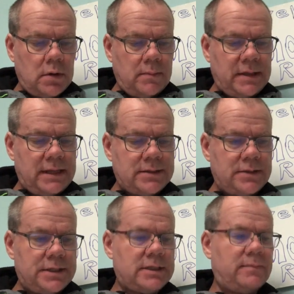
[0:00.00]
But these are
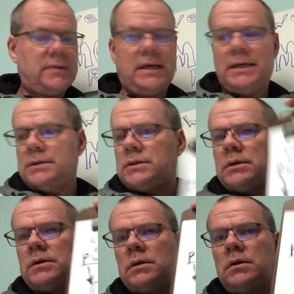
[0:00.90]
just some things
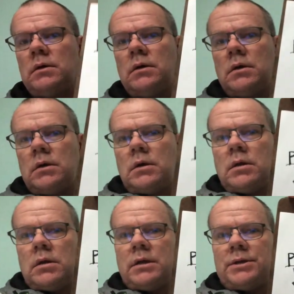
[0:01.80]

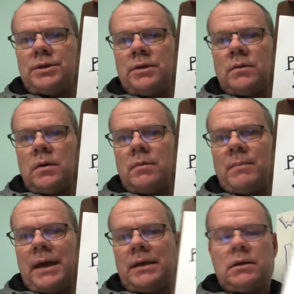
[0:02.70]
that you
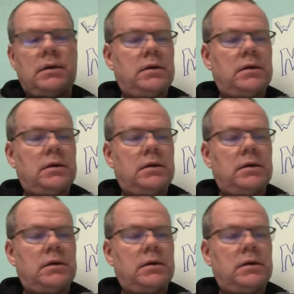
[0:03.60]
might